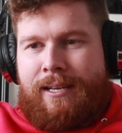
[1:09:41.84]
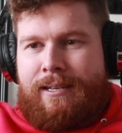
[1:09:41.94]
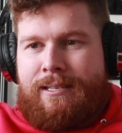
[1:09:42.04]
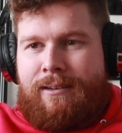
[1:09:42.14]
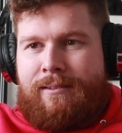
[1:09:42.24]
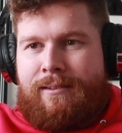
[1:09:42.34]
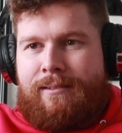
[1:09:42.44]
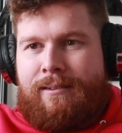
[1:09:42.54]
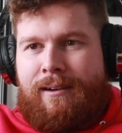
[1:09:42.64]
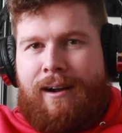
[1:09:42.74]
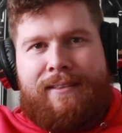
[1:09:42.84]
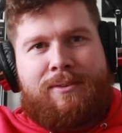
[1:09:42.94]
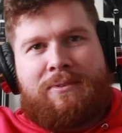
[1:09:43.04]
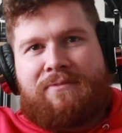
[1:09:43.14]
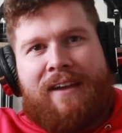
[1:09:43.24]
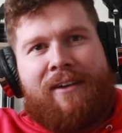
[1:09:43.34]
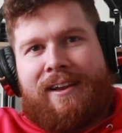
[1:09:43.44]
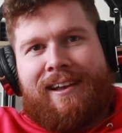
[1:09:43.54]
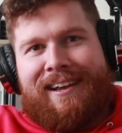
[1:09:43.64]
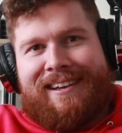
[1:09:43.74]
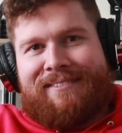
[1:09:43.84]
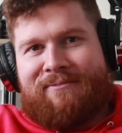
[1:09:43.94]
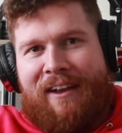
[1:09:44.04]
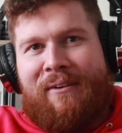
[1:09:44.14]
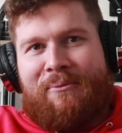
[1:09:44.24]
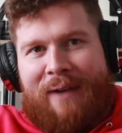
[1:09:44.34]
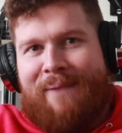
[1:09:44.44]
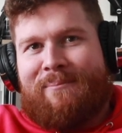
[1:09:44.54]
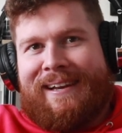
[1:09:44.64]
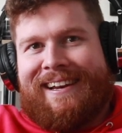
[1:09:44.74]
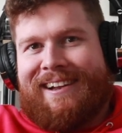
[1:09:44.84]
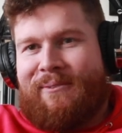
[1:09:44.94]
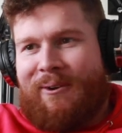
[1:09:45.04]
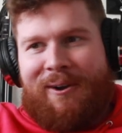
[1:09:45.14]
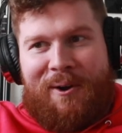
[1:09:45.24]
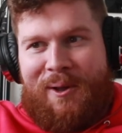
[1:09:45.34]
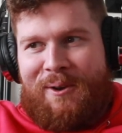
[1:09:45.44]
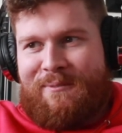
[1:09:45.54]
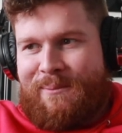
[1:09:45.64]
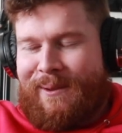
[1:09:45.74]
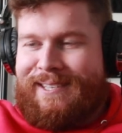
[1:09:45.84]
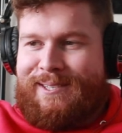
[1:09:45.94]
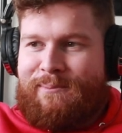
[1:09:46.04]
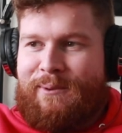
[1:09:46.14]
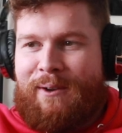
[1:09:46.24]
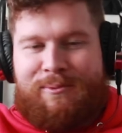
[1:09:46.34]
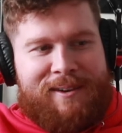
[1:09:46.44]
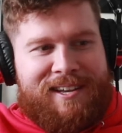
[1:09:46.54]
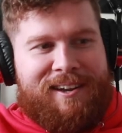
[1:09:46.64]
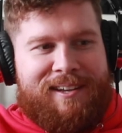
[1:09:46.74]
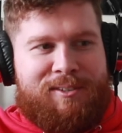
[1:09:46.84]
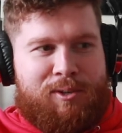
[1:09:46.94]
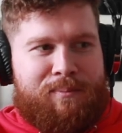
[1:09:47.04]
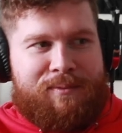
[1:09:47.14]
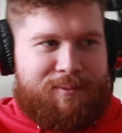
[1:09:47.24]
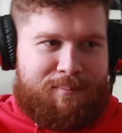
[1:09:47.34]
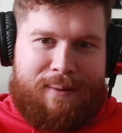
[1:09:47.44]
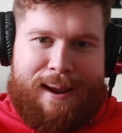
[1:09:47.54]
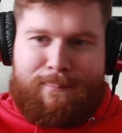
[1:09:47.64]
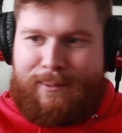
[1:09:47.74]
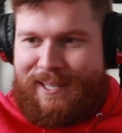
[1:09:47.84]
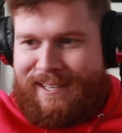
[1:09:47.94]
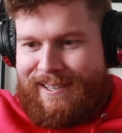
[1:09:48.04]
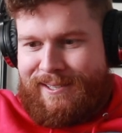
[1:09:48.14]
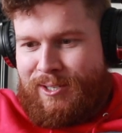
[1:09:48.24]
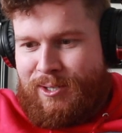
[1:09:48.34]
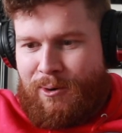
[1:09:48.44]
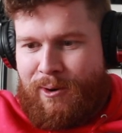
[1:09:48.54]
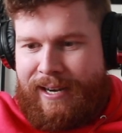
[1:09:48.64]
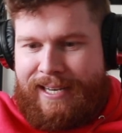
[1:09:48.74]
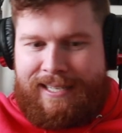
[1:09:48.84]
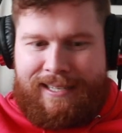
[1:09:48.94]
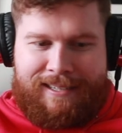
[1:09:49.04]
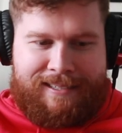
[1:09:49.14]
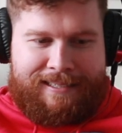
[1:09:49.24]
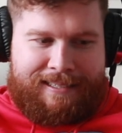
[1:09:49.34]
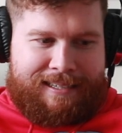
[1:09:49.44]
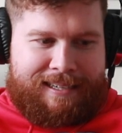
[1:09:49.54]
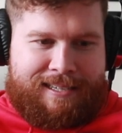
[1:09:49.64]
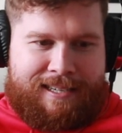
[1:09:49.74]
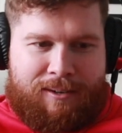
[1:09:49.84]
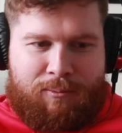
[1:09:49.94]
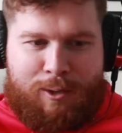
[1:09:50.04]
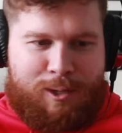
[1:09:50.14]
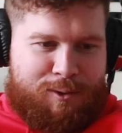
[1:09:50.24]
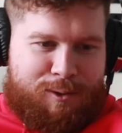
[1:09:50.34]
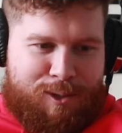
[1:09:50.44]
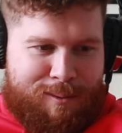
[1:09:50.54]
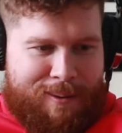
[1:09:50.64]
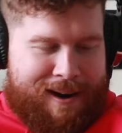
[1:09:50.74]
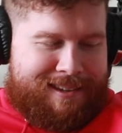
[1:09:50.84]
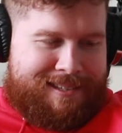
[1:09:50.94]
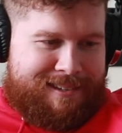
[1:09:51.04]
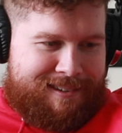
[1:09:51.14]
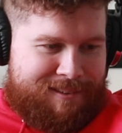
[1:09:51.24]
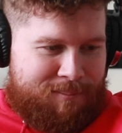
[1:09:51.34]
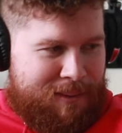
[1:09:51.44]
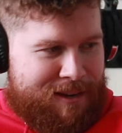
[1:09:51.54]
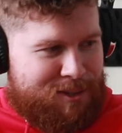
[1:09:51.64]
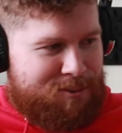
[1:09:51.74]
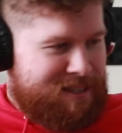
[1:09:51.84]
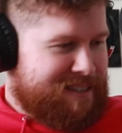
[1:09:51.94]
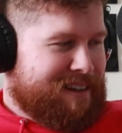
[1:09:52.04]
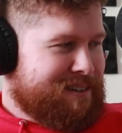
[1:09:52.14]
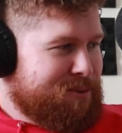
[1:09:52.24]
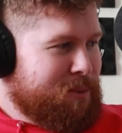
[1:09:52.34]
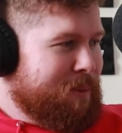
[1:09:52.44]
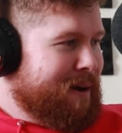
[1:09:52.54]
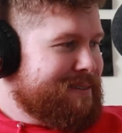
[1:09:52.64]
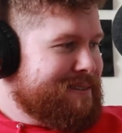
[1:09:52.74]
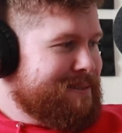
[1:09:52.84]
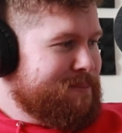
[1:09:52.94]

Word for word: Other than so. your Instagram? This was very, like, very rambly. Like, we were all over the place at some point. I was really, like, jumping from prep to, to story to to rushing through some parts and being too detailed in other parts.